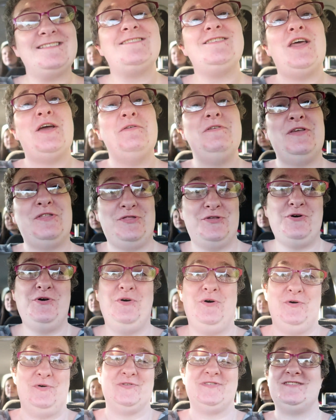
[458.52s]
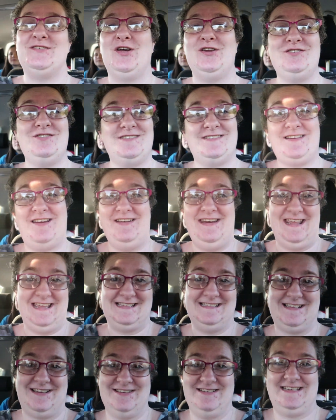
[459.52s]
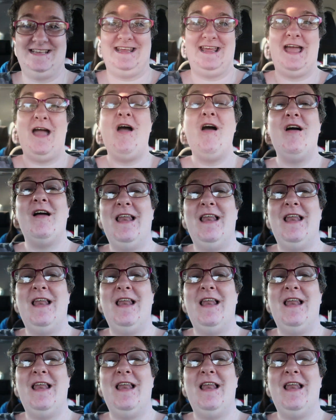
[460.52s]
us know your thoughts, not just on his idea.